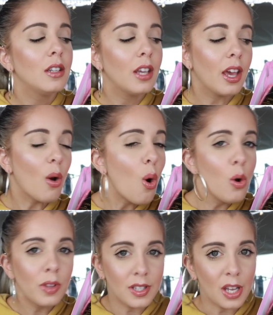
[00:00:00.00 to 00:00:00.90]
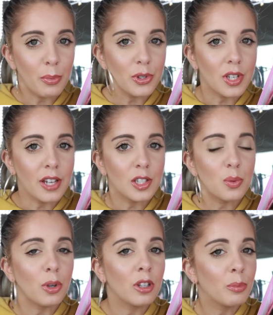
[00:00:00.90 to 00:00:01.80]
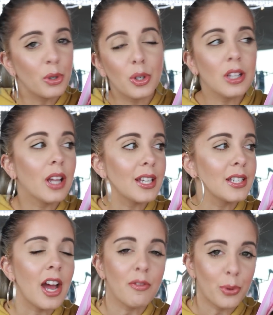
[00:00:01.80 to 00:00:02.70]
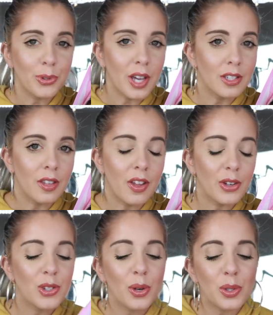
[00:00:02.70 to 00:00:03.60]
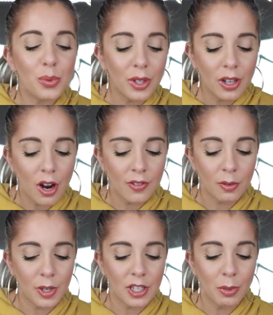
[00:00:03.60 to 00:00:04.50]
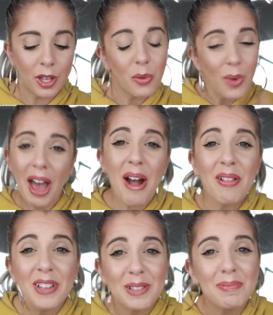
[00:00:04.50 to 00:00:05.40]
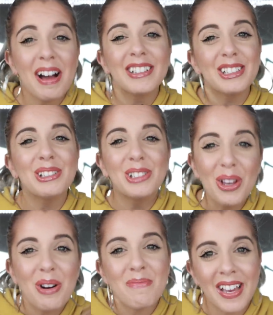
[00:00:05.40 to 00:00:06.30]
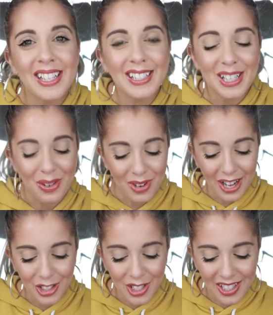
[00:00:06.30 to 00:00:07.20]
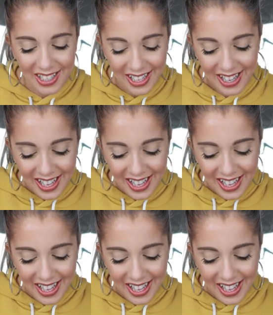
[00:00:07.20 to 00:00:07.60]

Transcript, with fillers: to get only sample sizes where Allure Beauty likes to add full size in there. So it's really hard for me to be like, wow, this box is so amazing when I just